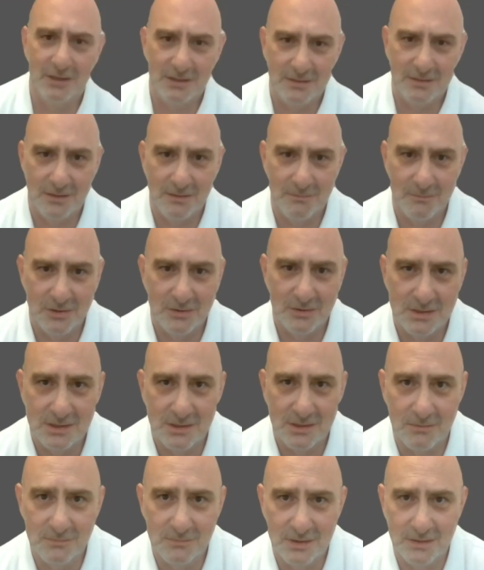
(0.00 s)
every time
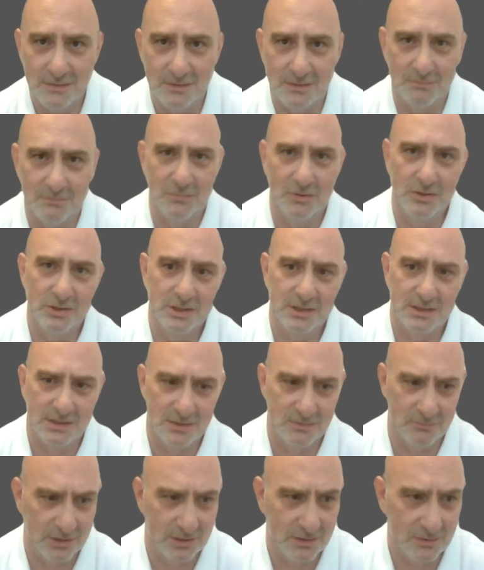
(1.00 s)
you jumped in the
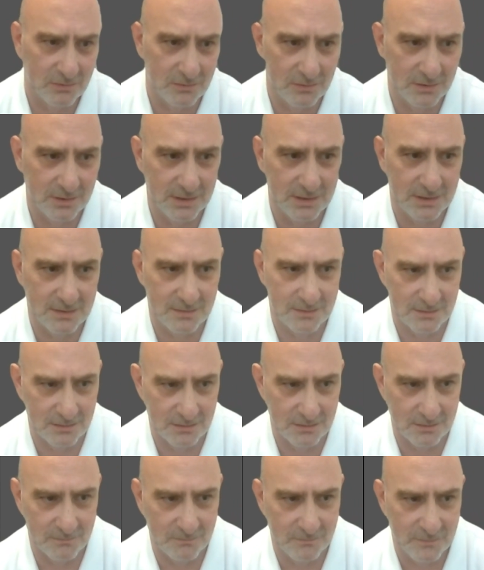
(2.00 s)
bush, as we call it,
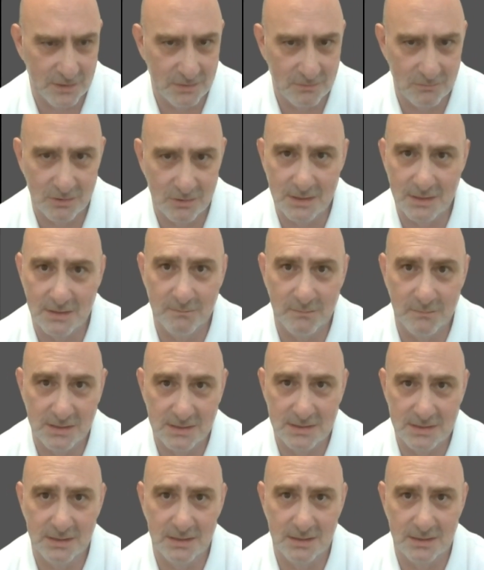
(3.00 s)
that would
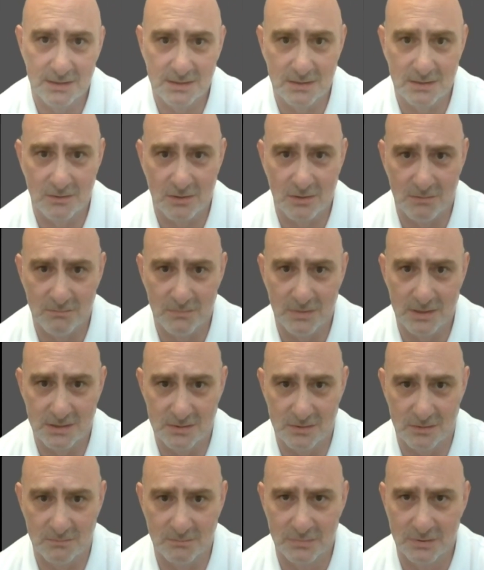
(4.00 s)
have been seen as a
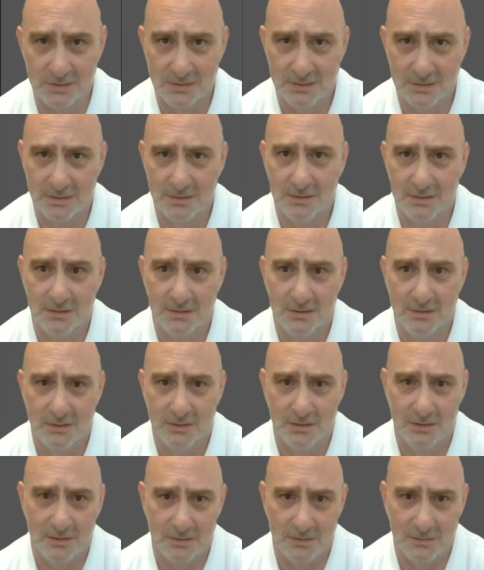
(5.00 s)
combat jump,
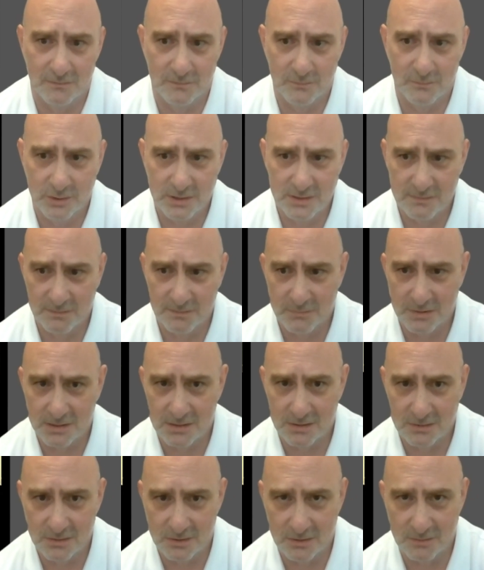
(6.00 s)
of which the
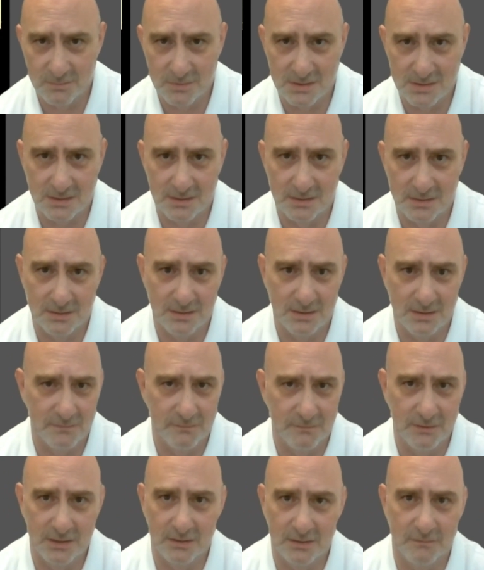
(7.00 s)
paratroopers
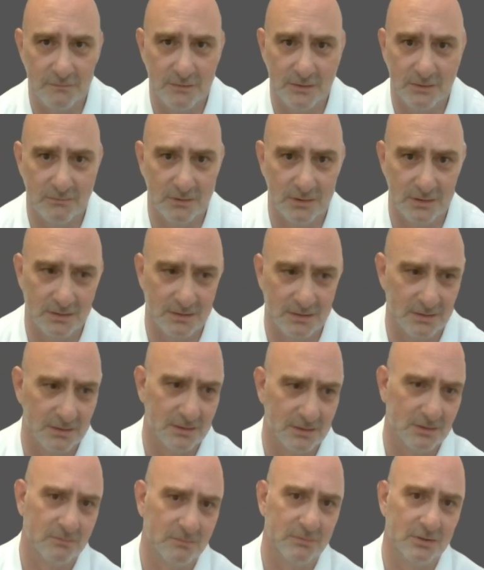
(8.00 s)
did very few.
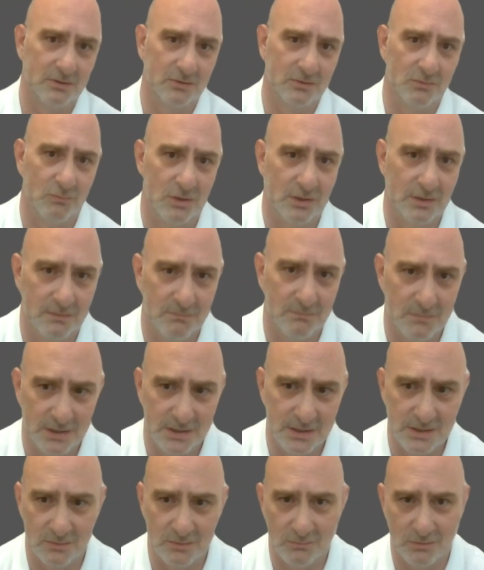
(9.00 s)
I know about one, a
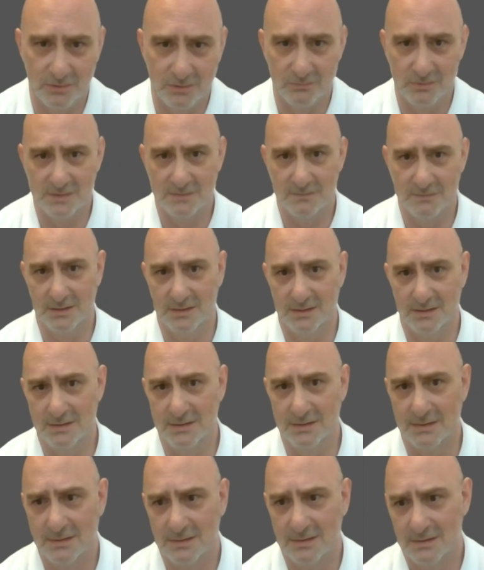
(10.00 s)
major one, which they
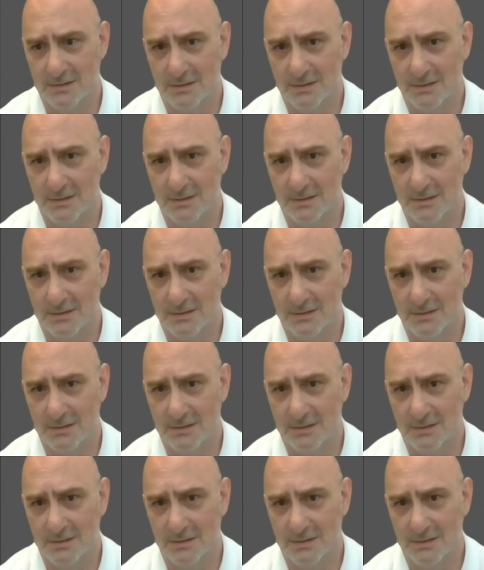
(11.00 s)
did.